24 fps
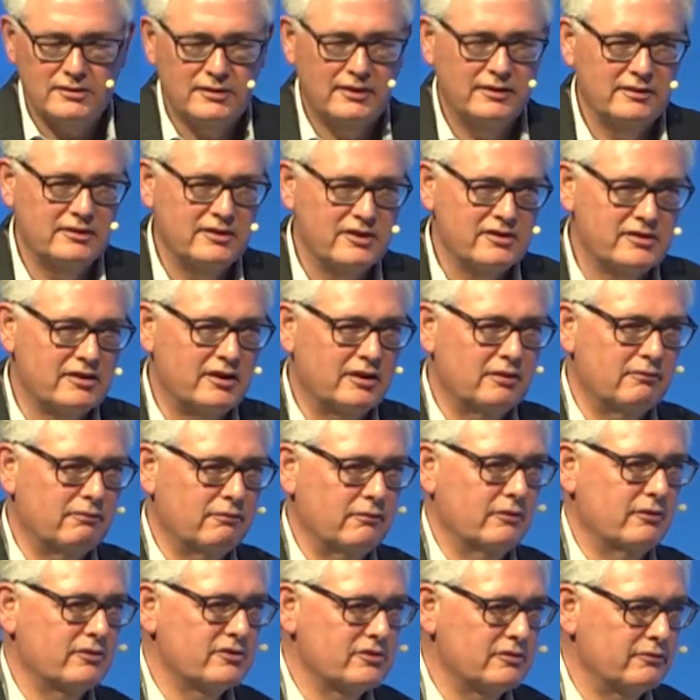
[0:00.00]
like design
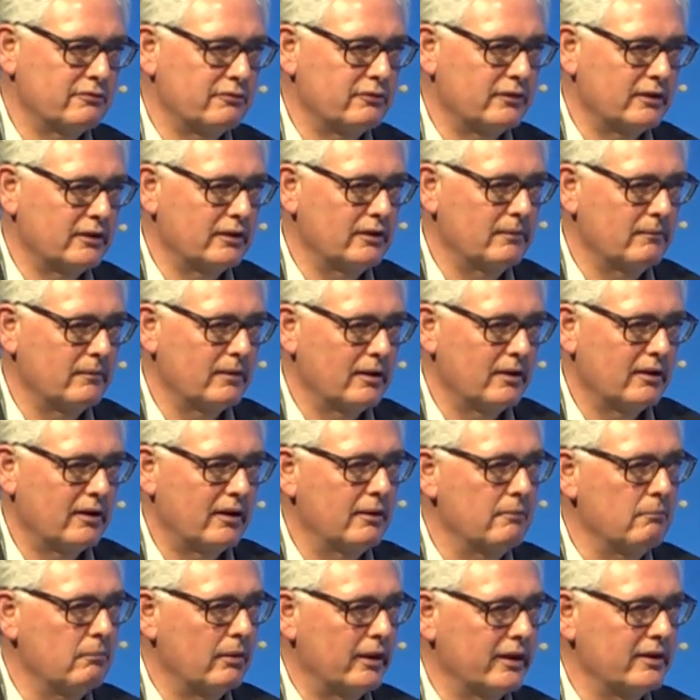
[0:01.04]
philosophy
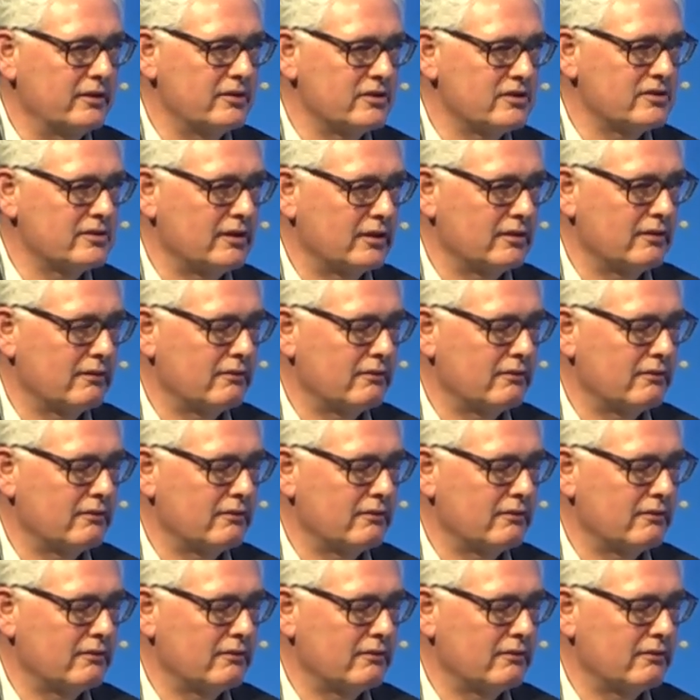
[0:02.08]
and mindset.